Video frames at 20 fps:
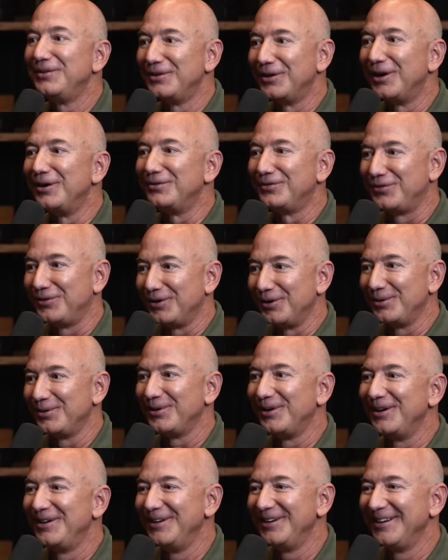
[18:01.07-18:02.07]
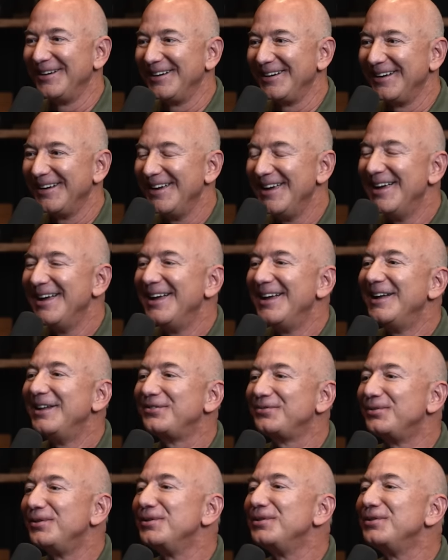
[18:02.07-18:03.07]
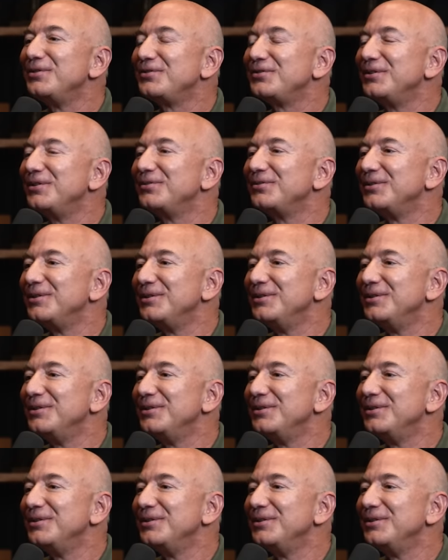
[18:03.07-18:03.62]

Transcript: of the art forward. Mm-hmm. It's one of those things where